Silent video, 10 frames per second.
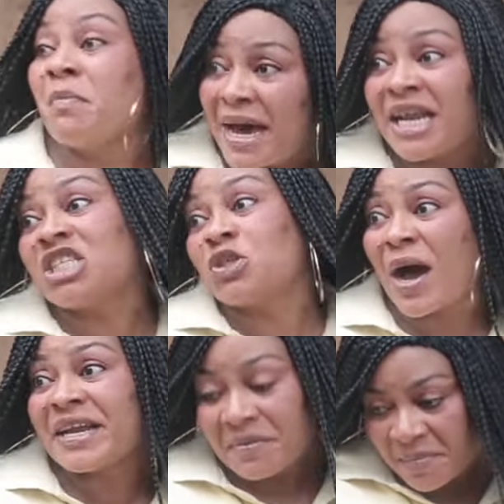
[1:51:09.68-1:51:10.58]
Be managed,
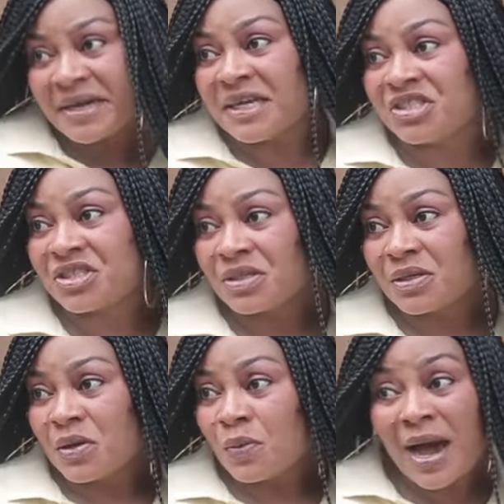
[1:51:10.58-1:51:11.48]
why they manage?
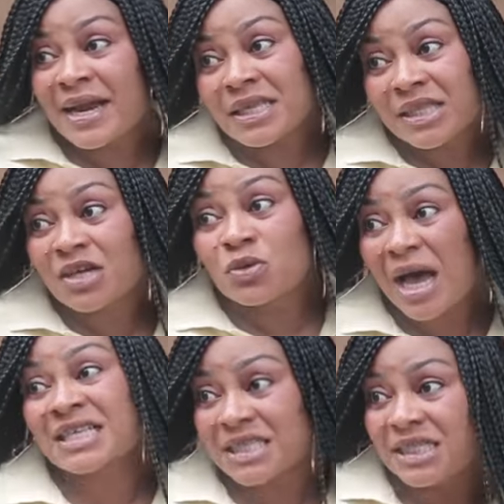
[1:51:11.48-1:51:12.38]
Why they take
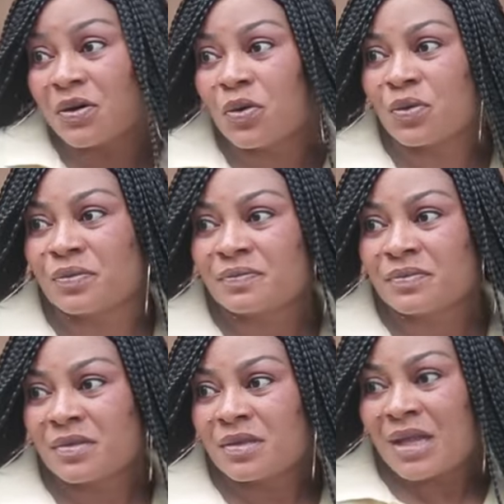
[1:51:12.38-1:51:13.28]
no as they go?
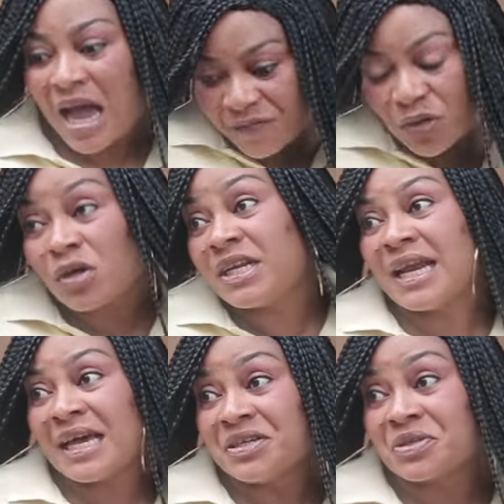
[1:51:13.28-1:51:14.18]
I for no day
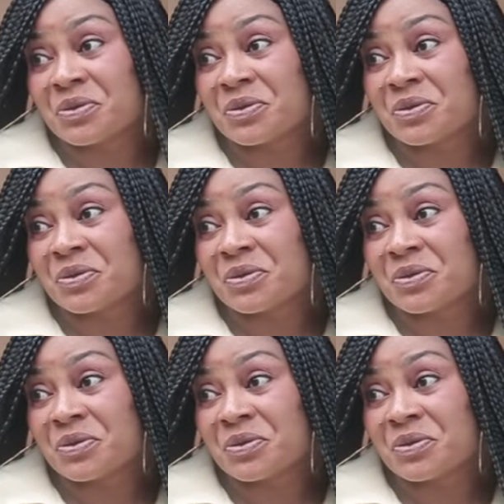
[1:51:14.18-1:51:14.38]
like this.